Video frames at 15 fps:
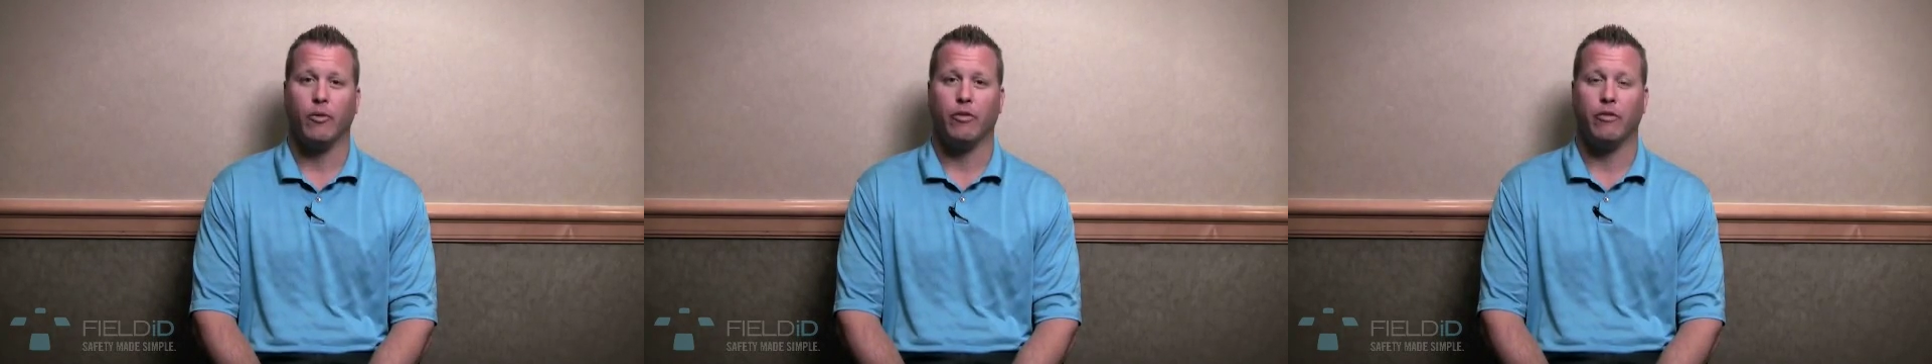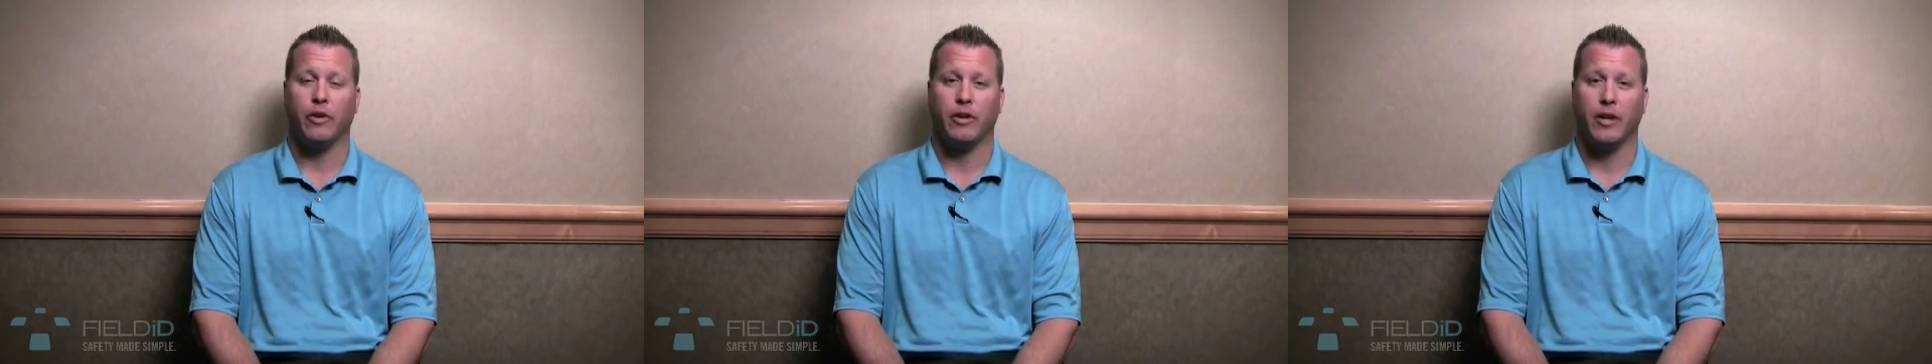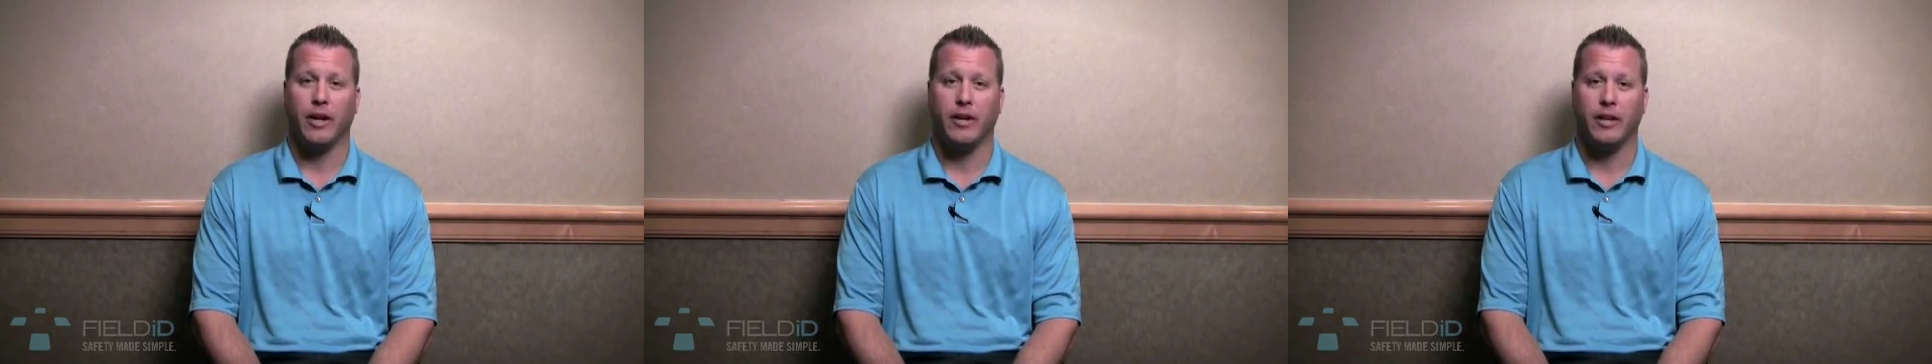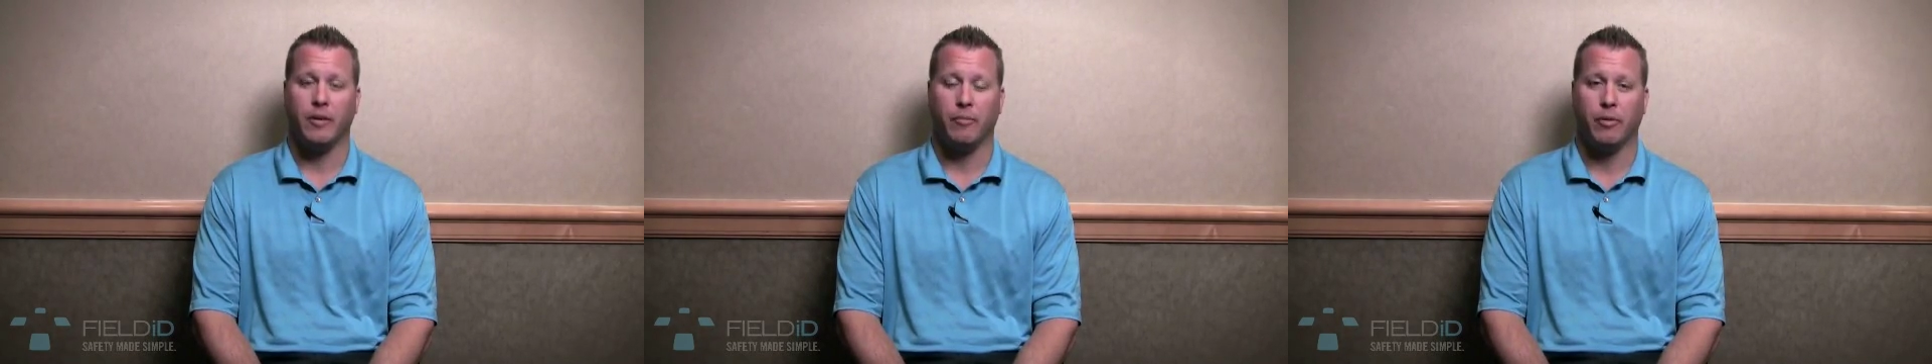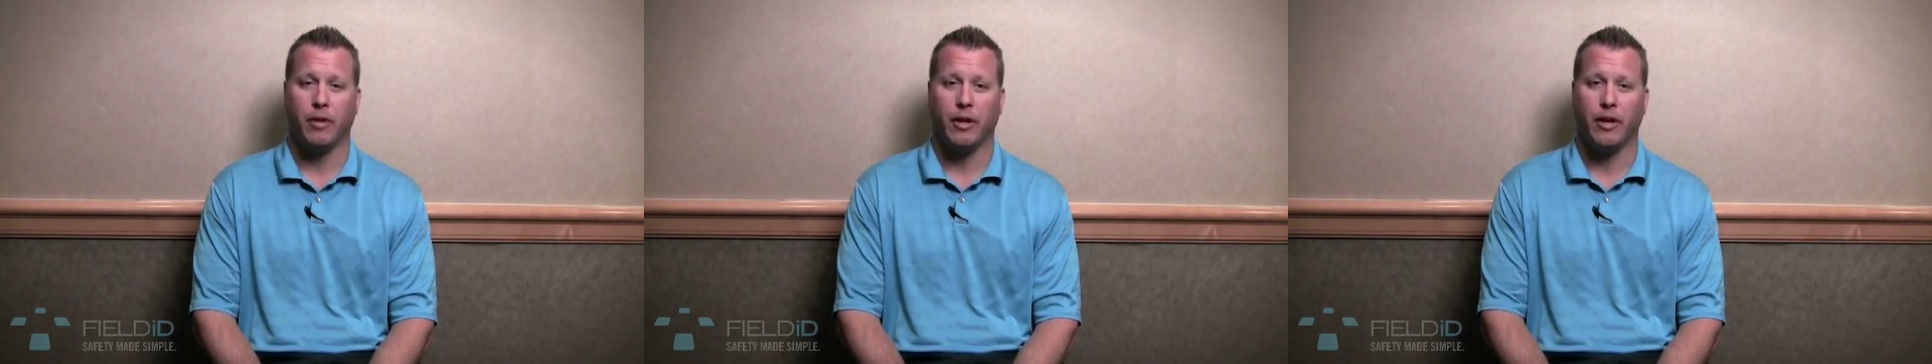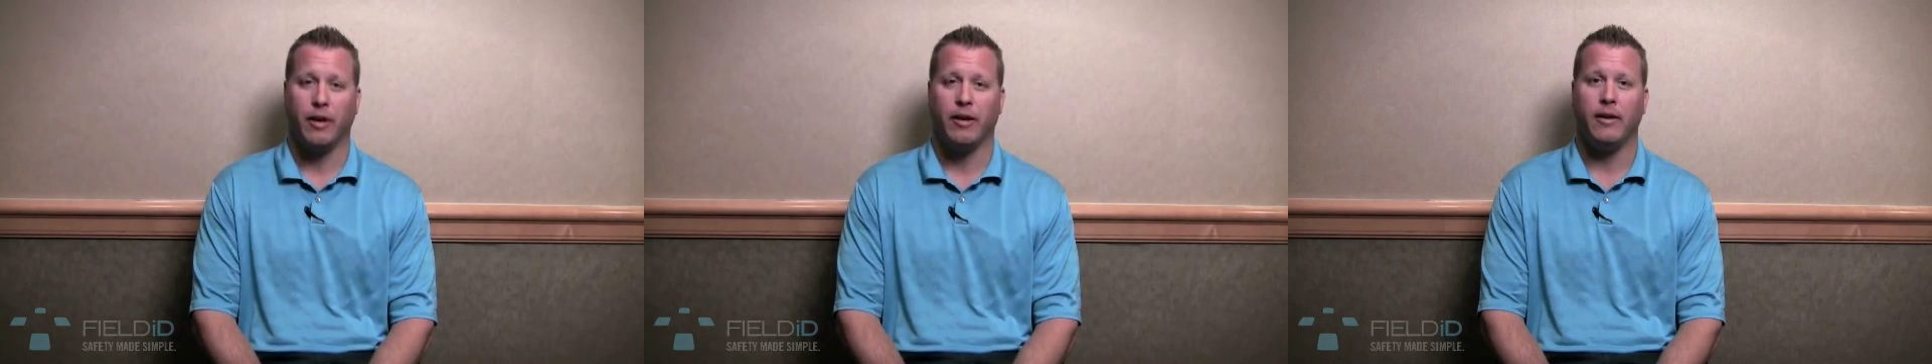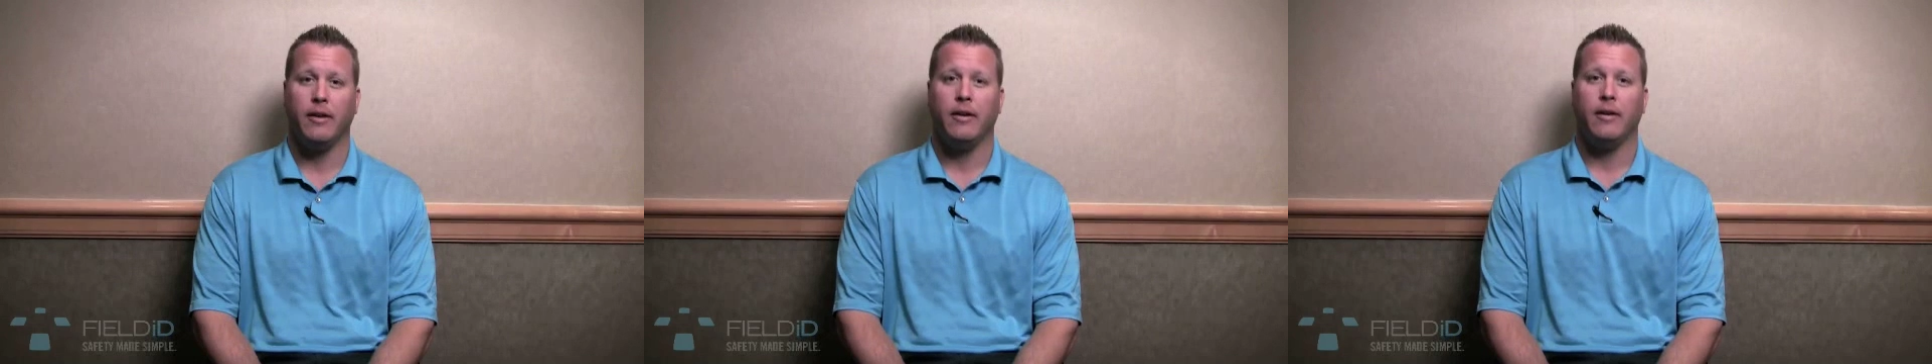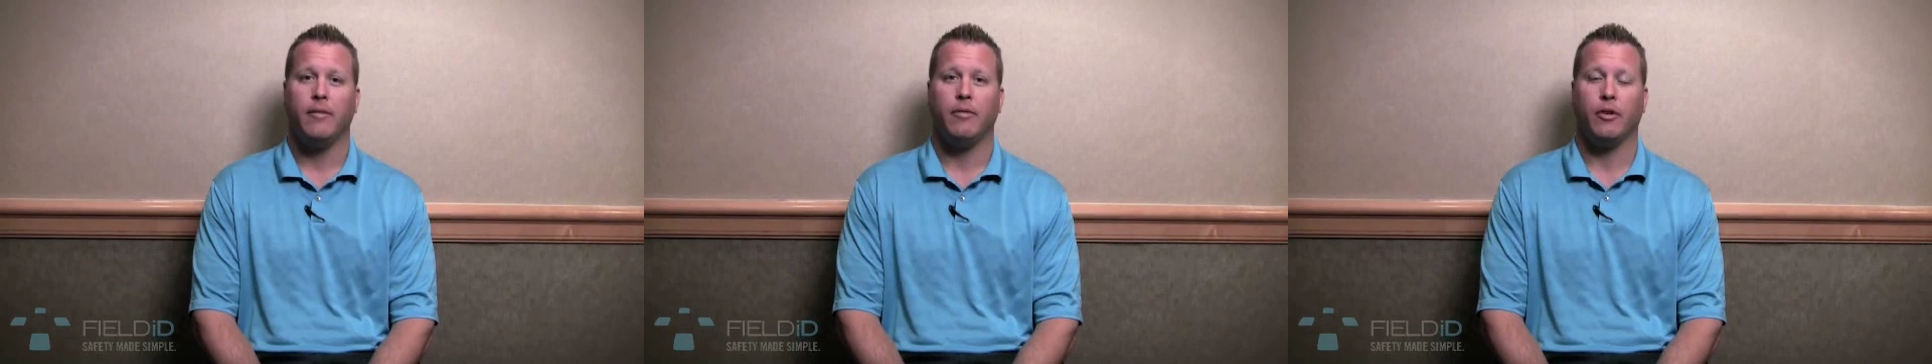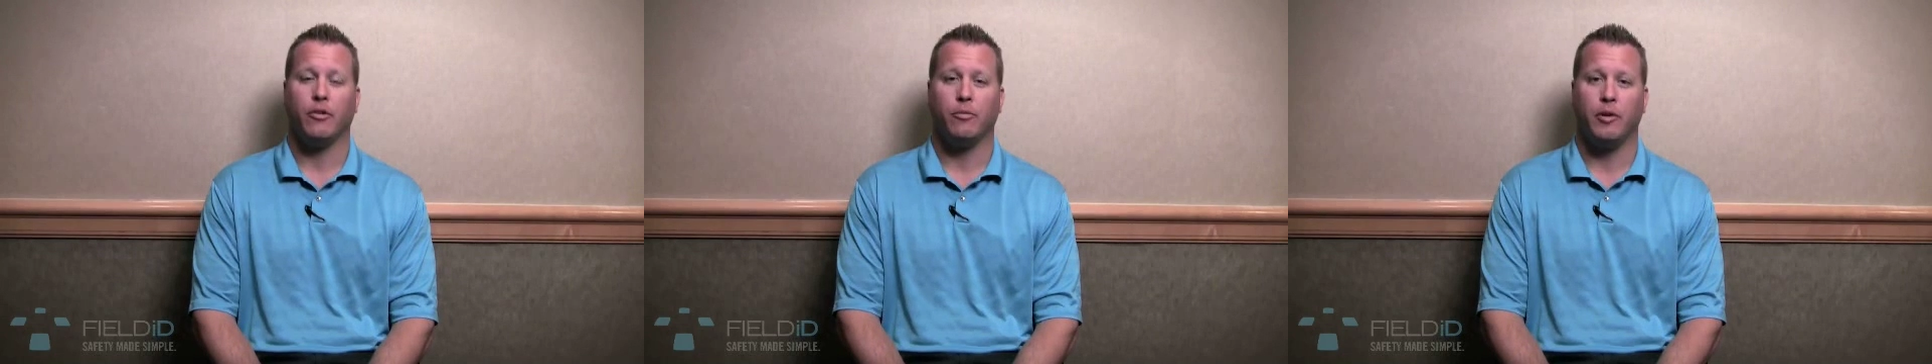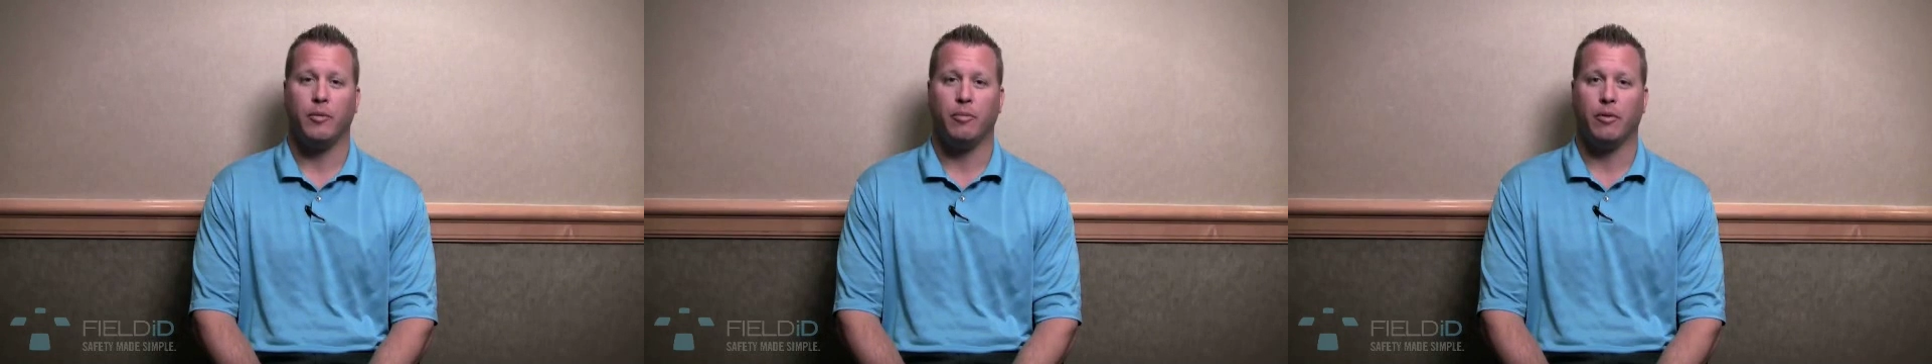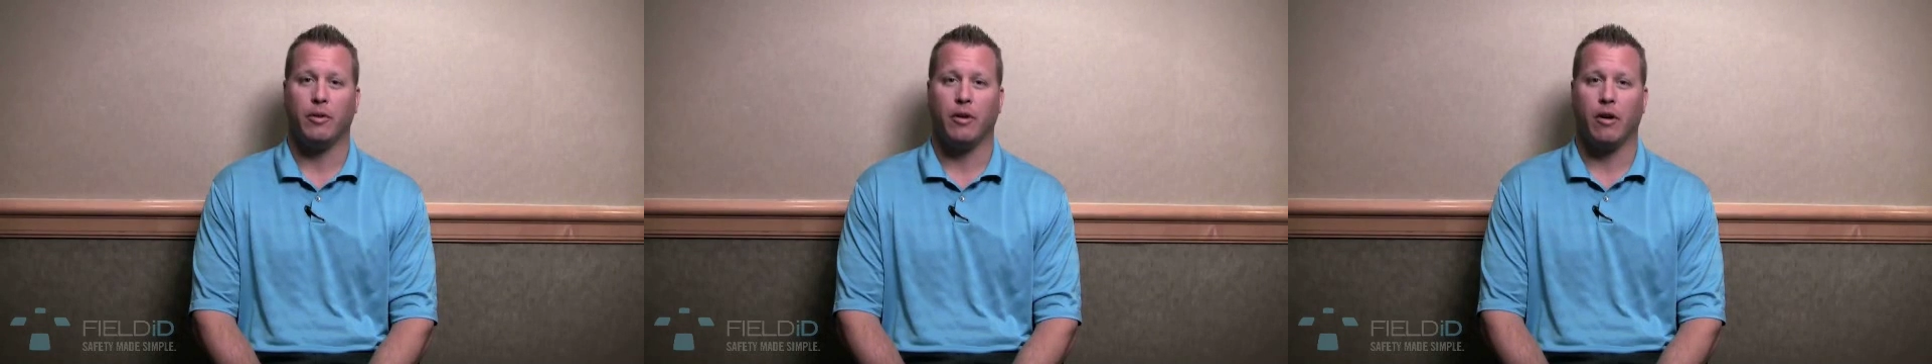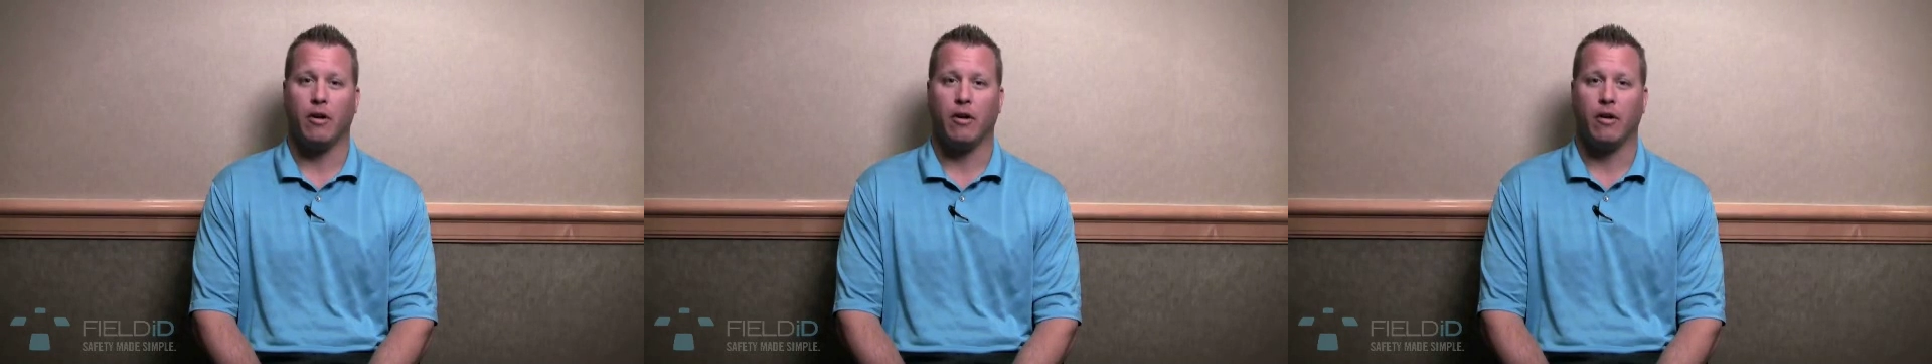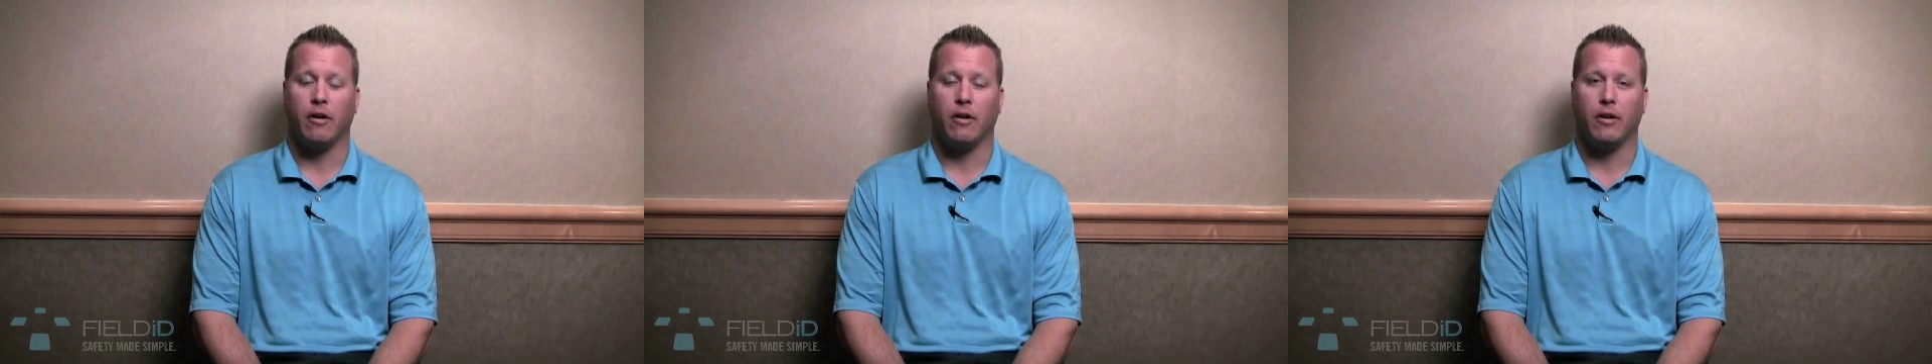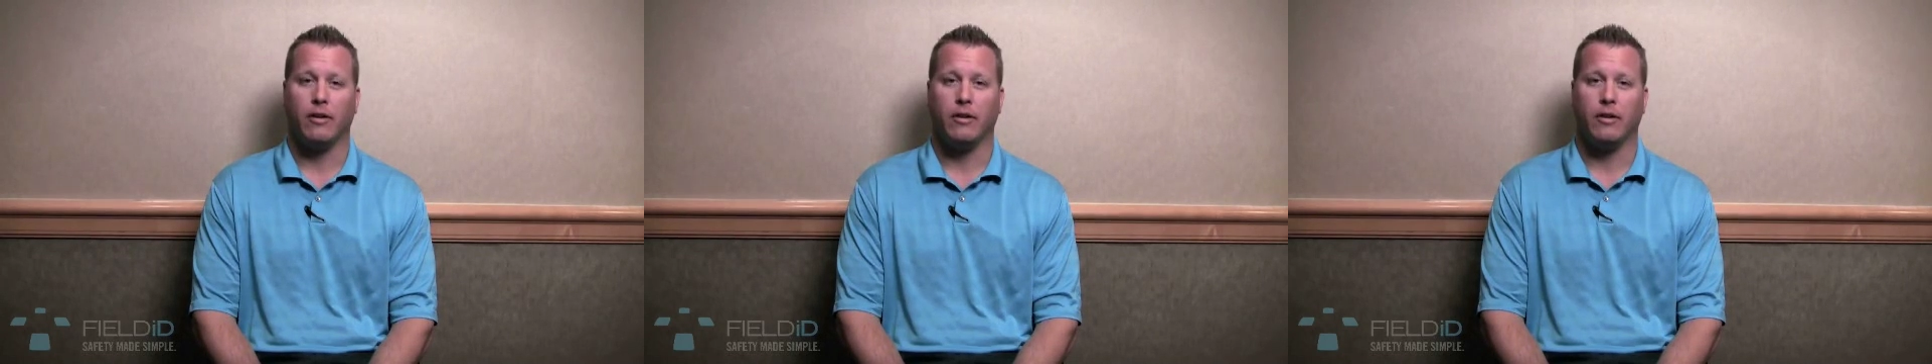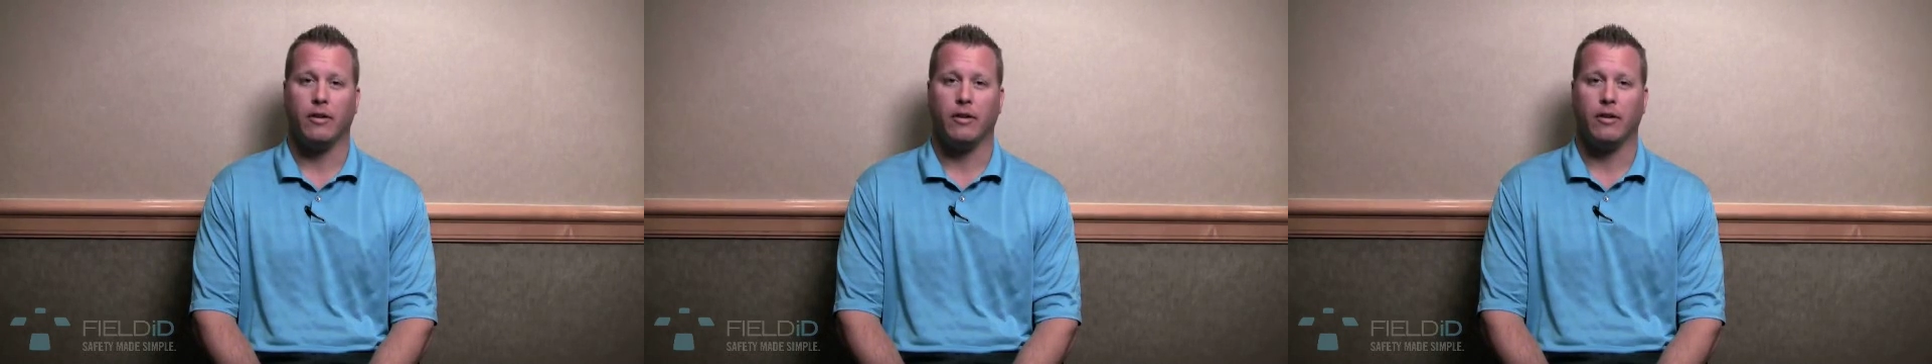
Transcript: With Field ID in play, those people are